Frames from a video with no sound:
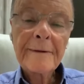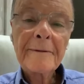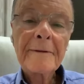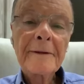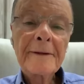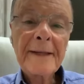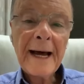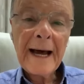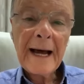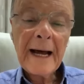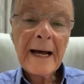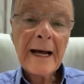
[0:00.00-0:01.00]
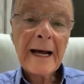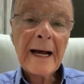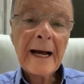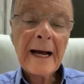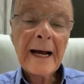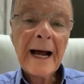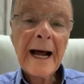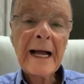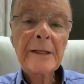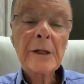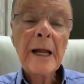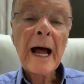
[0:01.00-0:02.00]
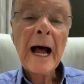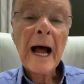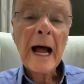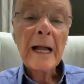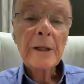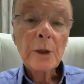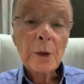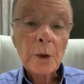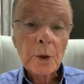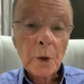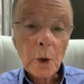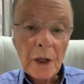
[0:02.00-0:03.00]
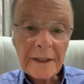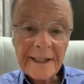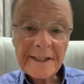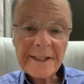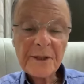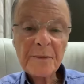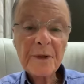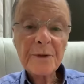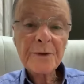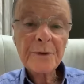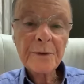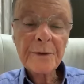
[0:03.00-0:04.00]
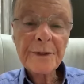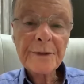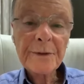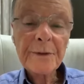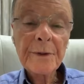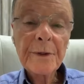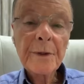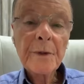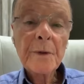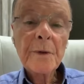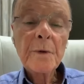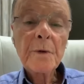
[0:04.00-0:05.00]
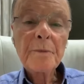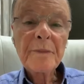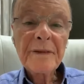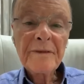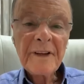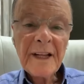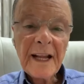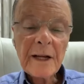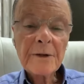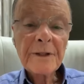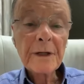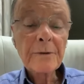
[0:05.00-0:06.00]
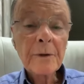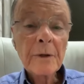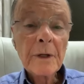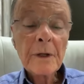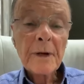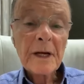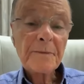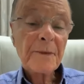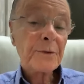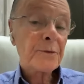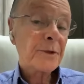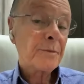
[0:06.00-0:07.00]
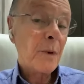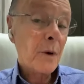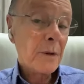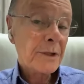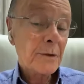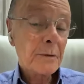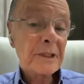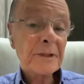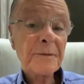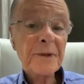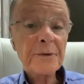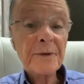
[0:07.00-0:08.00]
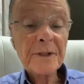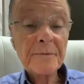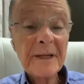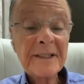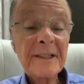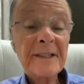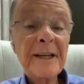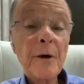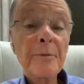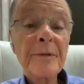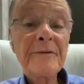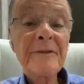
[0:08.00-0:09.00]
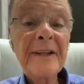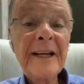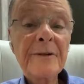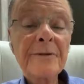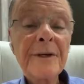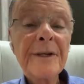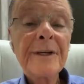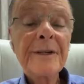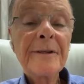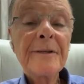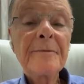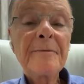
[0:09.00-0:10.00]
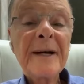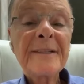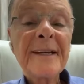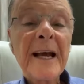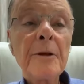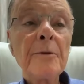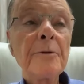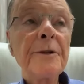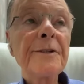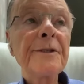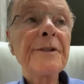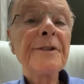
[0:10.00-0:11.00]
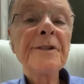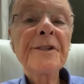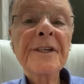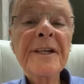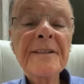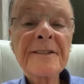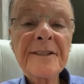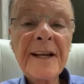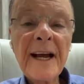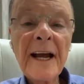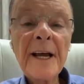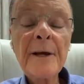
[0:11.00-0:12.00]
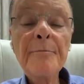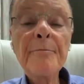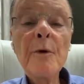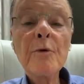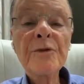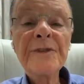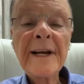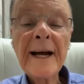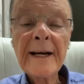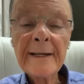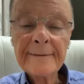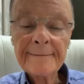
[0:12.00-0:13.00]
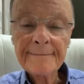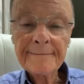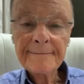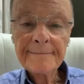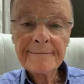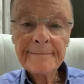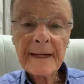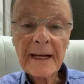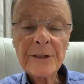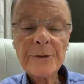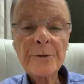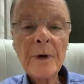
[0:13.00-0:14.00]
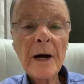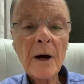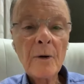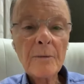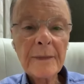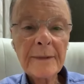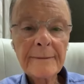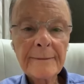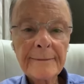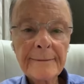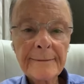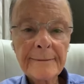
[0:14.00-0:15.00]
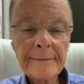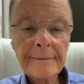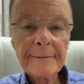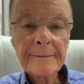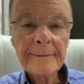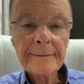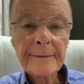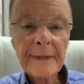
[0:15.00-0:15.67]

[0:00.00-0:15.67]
So God gives to everyone the privilege, good and evil people. He gives them the privilege of spending a night and sleeping and resting, resting their soul,